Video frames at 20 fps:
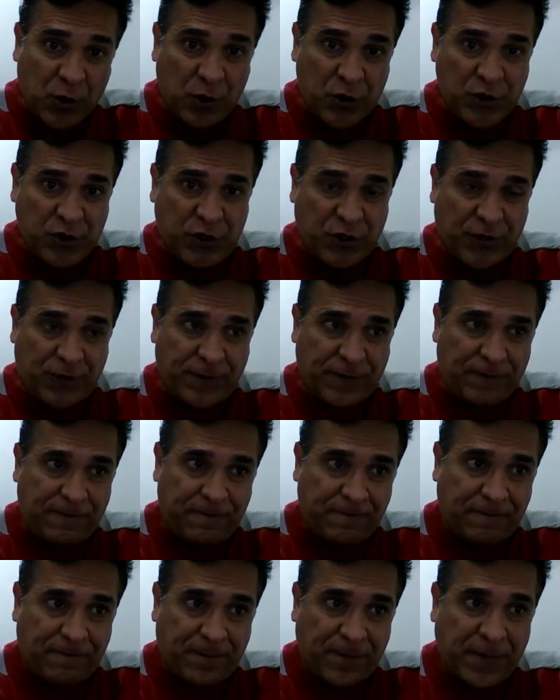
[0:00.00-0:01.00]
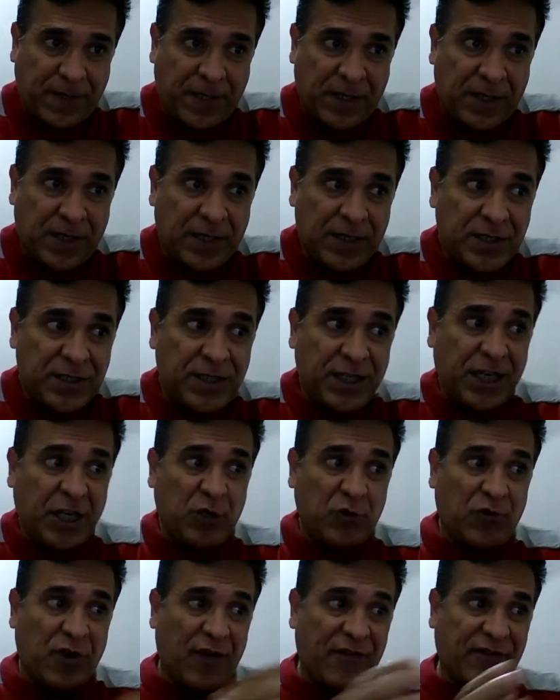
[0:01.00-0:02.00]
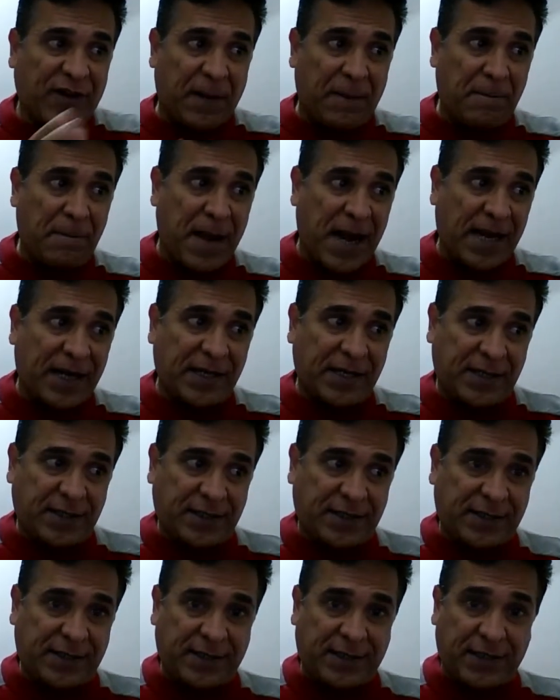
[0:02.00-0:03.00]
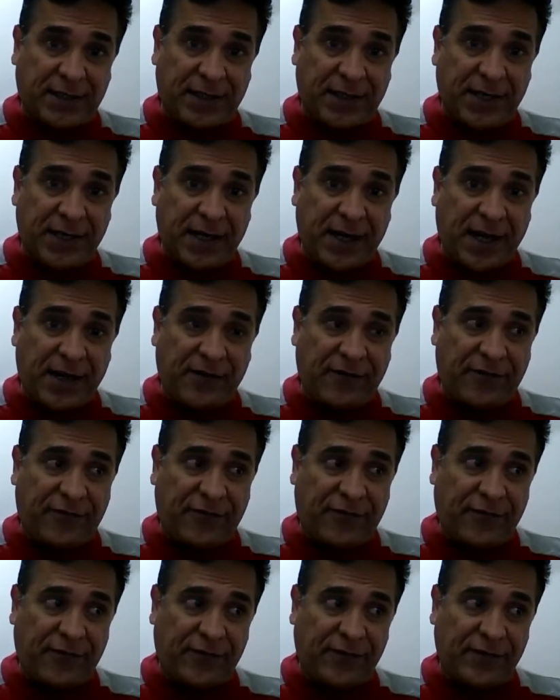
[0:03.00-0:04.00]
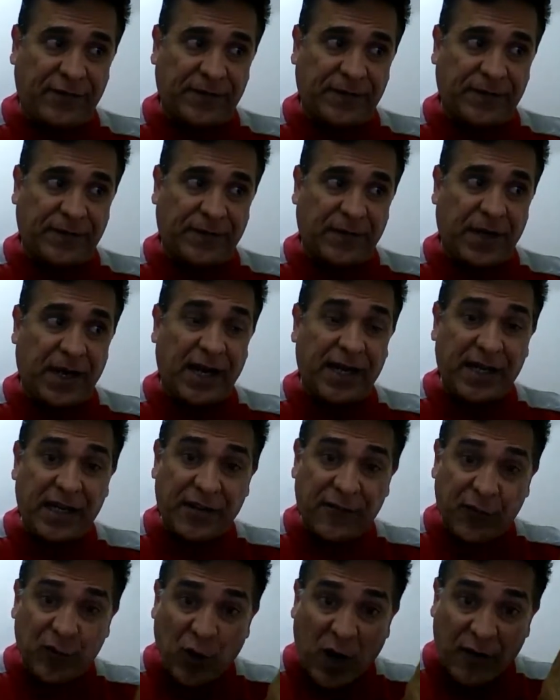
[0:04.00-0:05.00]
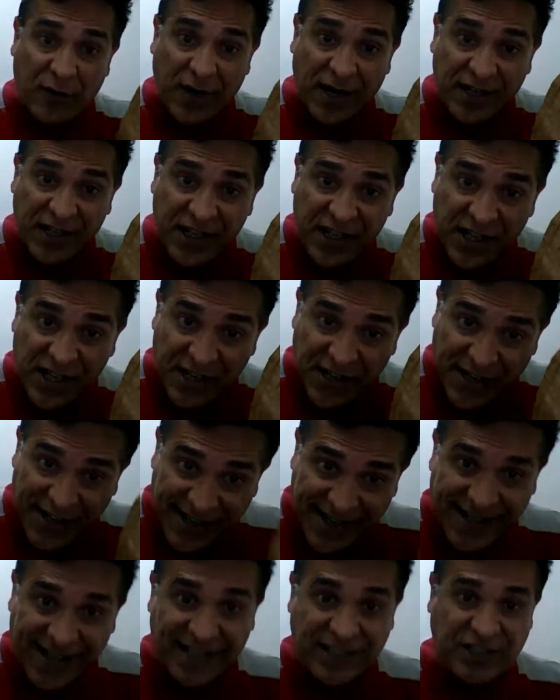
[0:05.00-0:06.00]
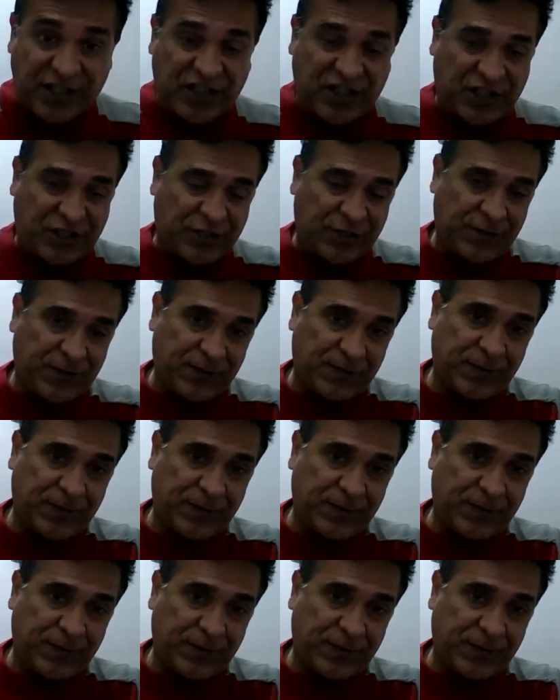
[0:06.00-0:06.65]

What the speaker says: a question, see, you have come back in life, and if you have any regrets,